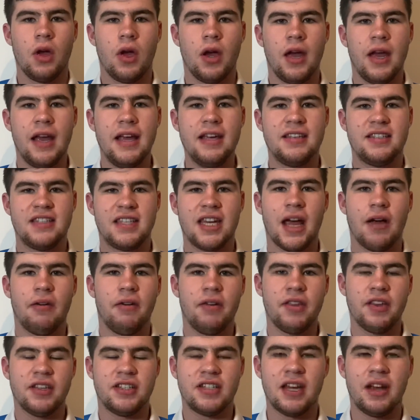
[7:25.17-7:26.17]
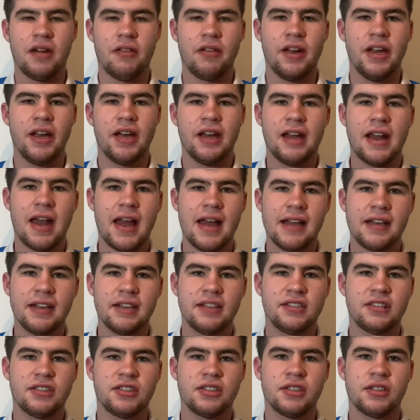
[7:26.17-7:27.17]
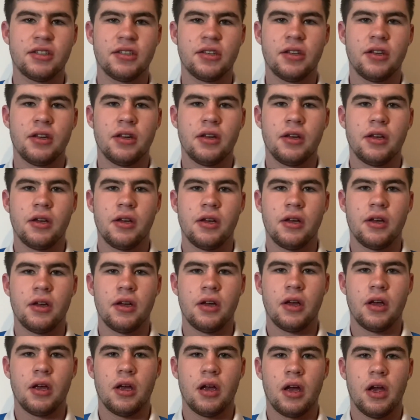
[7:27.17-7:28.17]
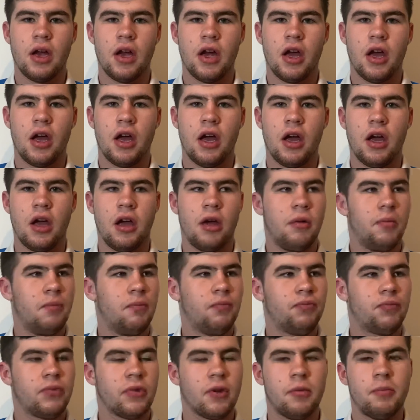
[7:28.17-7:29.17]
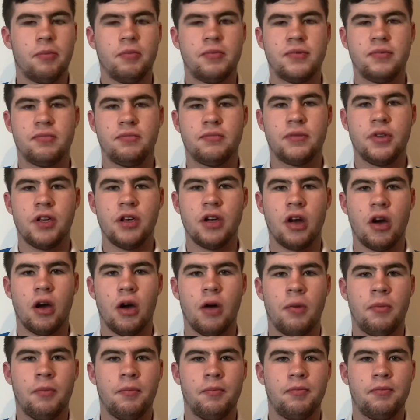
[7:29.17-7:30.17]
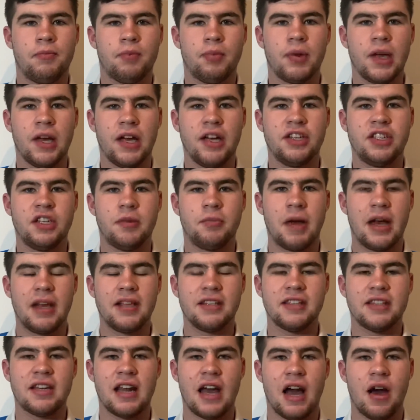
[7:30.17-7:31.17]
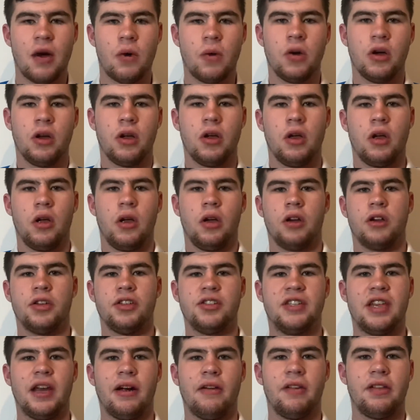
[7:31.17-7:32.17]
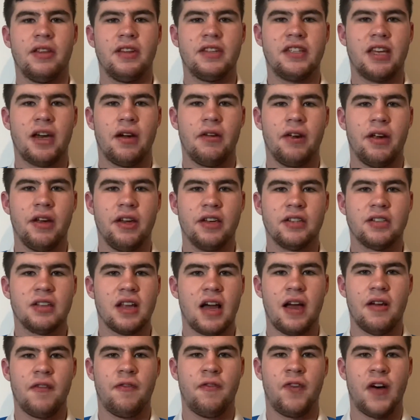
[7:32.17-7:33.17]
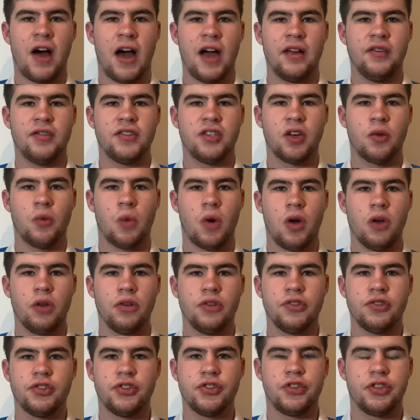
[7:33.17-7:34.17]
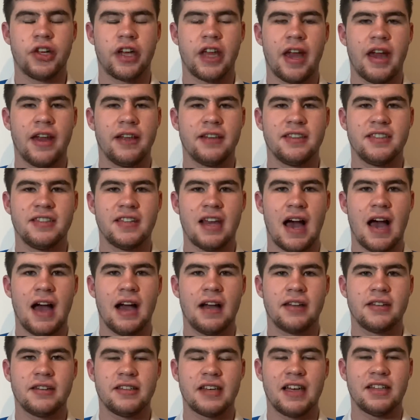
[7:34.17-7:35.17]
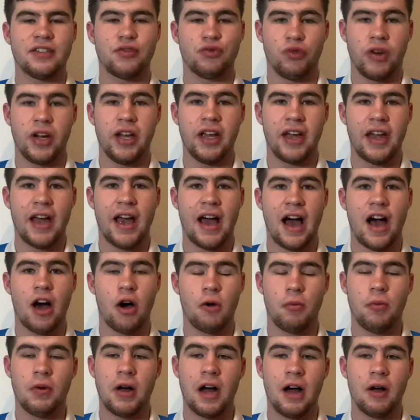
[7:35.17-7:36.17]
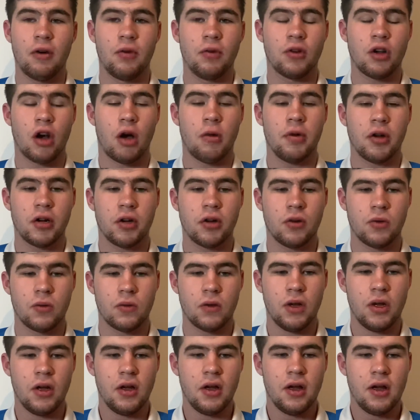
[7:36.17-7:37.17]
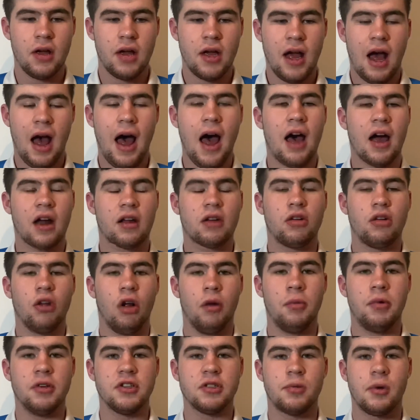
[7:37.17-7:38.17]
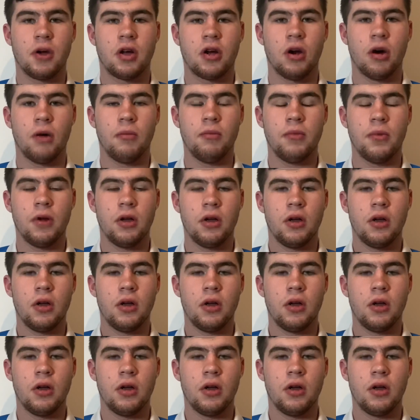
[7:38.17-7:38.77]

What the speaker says: is Terry the Terrier next? You know, place your bets now, because Terry the Terrier is like 5-1 to get sacked. That's really how comical our club has become.